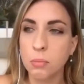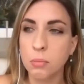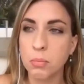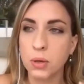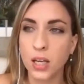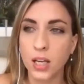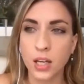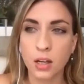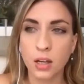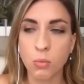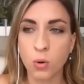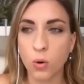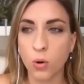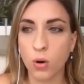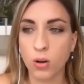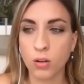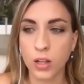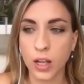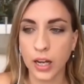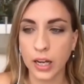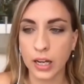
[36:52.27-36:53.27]
being
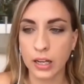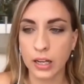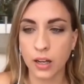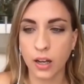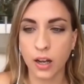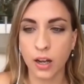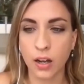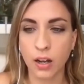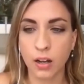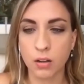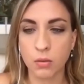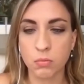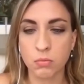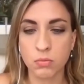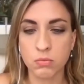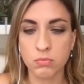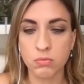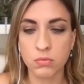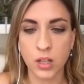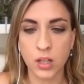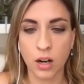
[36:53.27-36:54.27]
more like
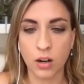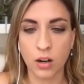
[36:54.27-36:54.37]
um,